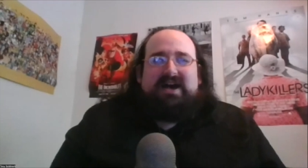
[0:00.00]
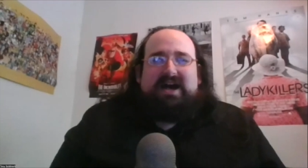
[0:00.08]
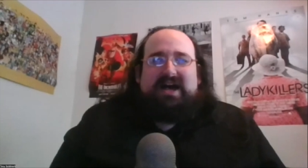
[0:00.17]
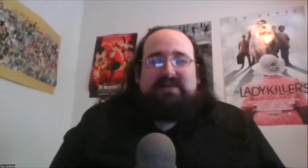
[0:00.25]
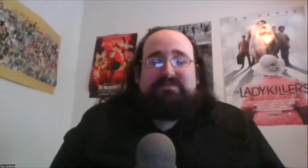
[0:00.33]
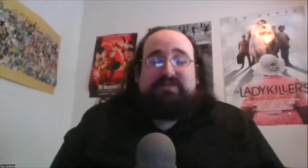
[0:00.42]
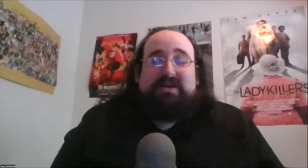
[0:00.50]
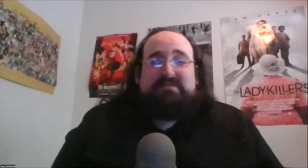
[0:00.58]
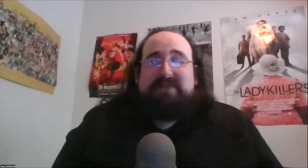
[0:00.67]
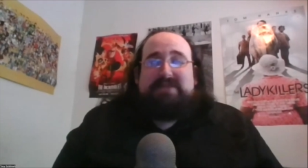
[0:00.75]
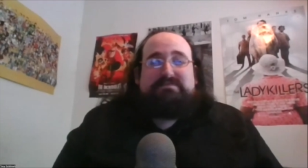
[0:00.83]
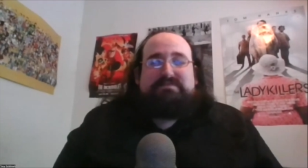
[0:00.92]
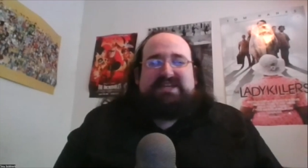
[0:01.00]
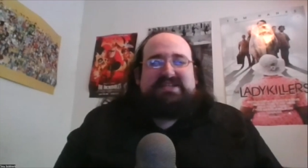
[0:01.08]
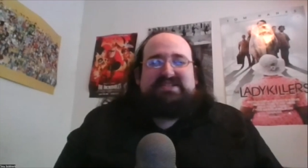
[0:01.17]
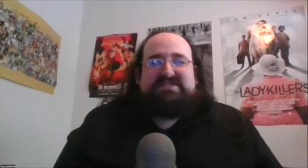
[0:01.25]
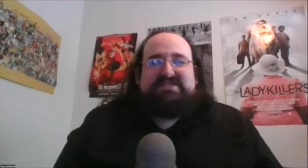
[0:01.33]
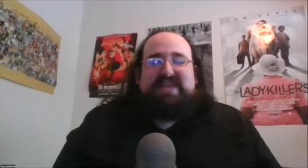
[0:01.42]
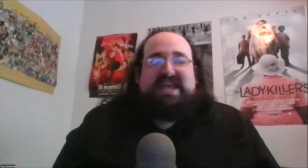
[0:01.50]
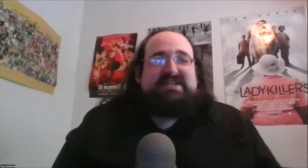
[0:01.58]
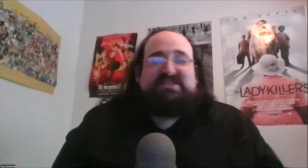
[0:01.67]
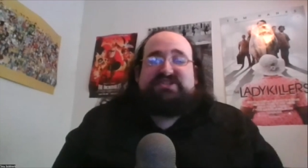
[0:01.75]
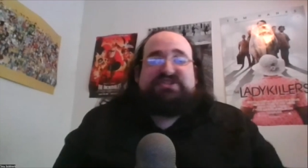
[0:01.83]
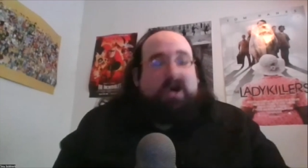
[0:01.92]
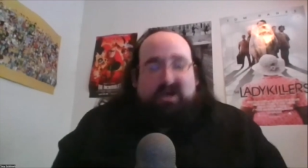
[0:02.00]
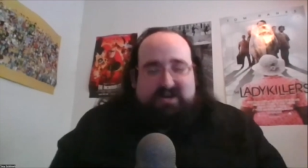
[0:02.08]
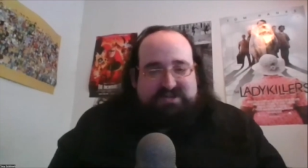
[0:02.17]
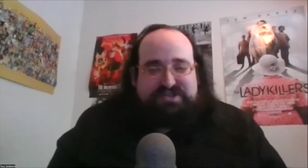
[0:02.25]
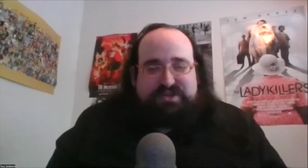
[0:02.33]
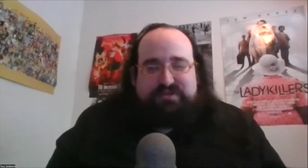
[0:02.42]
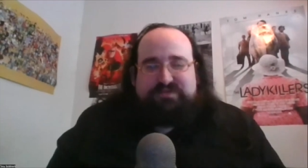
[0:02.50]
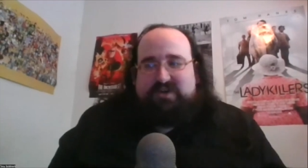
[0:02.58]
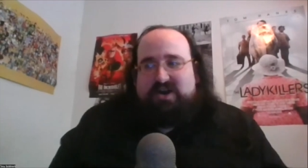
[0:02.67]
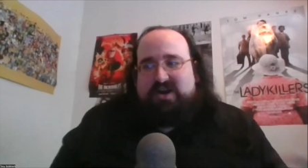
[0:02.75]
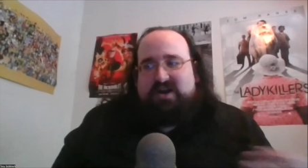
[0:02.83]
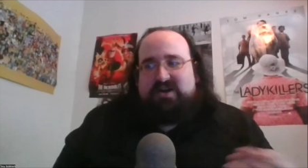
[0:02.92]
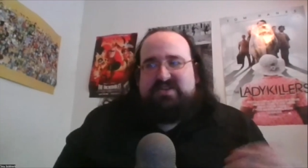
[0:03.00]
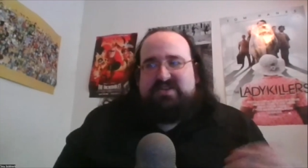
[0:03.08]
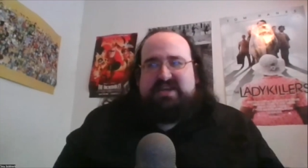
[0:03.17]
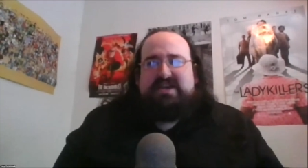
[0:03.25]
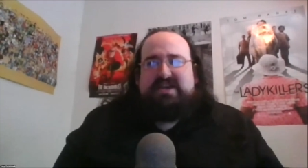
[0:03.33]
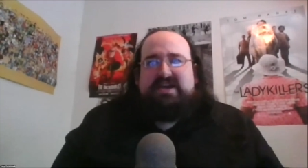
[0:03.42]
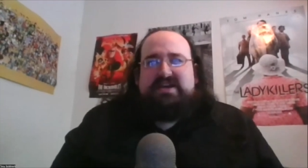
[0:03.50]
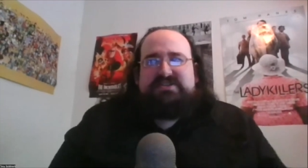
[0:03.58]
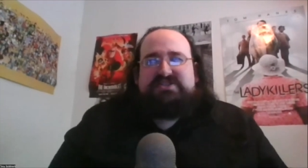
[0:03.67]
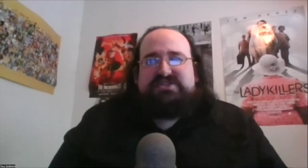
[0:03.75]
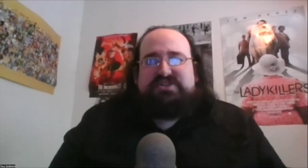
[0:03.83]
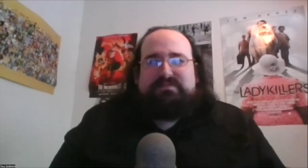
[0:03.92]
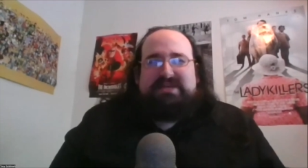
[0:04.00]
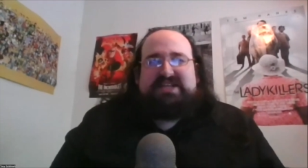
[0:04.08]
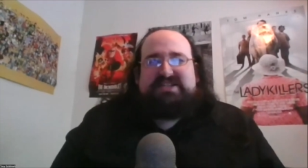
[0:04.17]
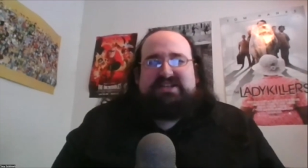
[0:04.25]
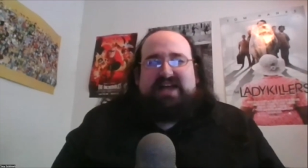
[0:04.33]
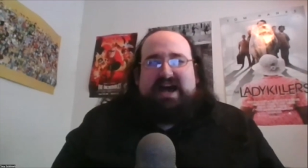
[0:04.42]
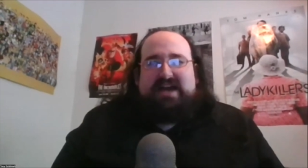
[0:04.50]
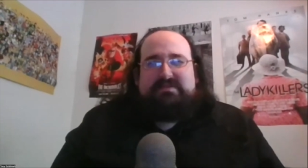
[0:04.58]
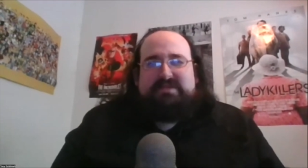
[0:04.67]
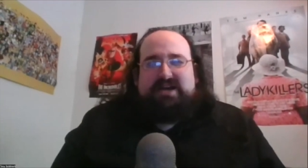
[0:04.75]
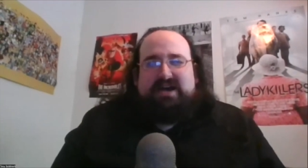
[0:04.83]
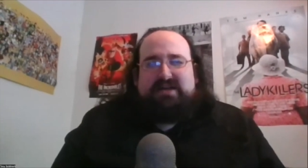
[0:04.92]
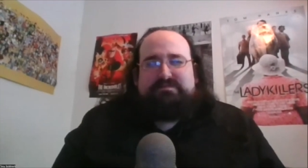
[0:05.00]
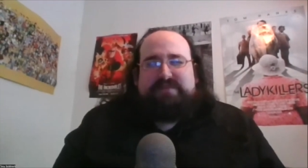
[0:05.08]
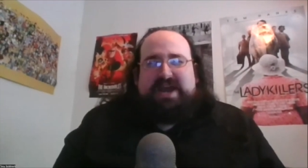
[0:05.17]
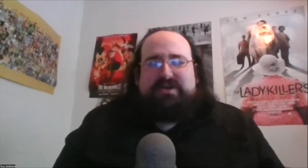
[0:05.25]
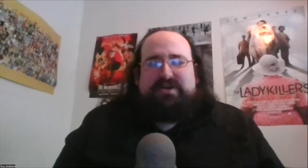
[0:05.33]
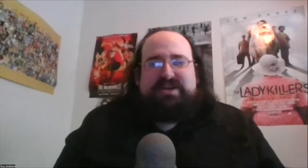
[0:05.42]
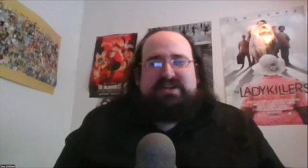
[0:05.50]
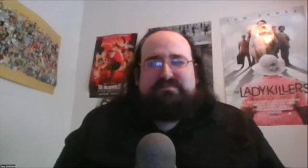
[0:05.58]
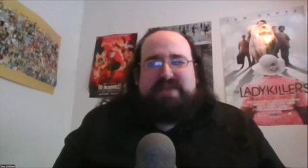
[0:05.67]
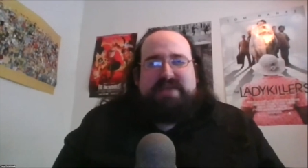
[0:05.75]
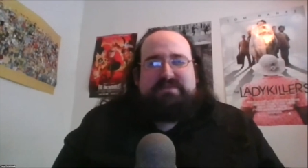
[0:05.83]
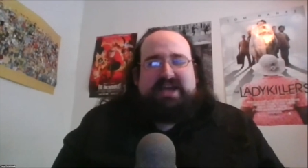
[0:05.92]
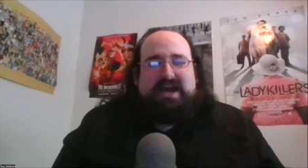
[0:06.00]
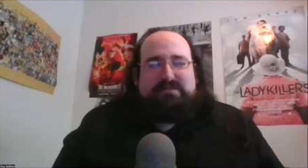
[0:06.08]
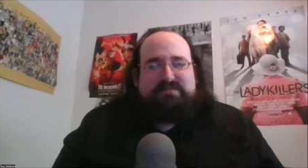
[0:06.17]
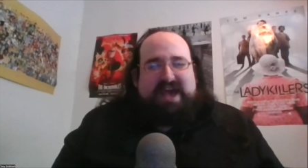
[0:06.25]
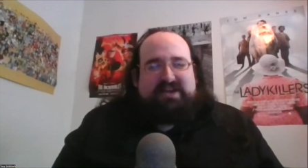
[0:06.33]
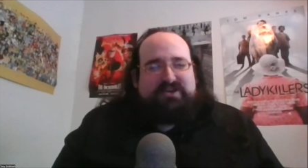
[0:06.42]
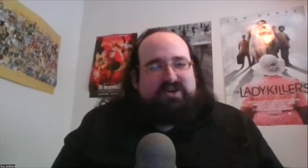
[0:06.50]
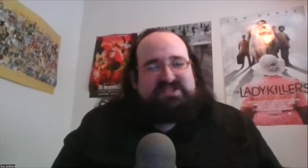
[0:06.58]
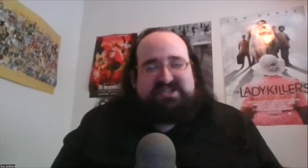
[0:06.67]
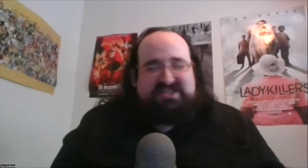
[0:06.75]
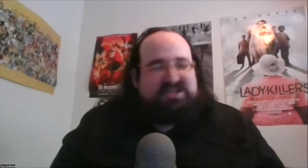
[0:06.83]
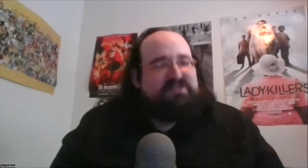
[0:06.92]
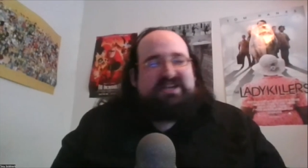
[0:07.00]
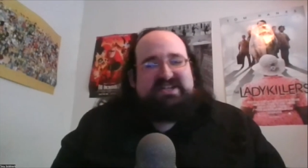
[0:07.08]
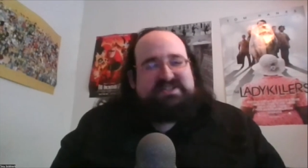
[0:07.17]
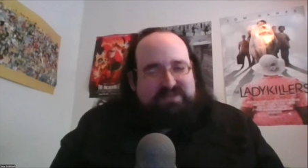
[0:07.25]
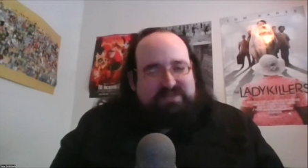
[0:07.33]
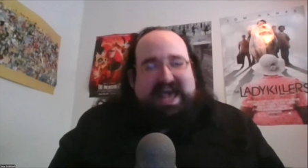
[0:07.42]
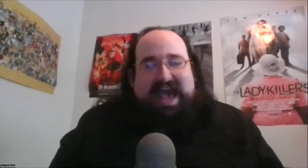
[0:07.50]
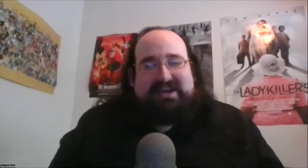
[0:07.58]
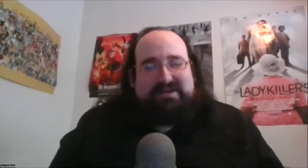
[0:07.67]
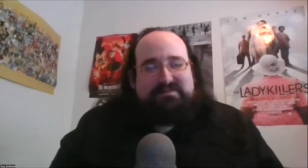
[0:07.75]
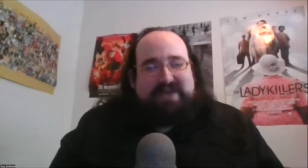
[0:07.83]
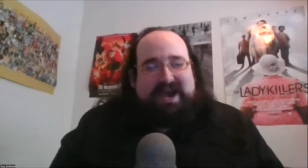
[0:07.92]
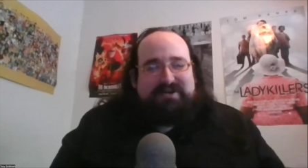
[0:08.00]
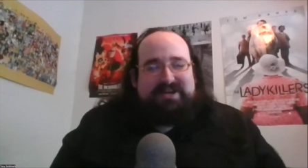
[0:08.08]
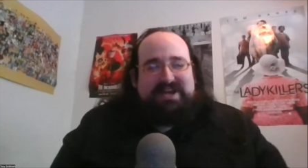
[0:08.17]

uh probably my biggest hit song so far the sir mix-a-lot uh, parody of baby got back called Sirius Black about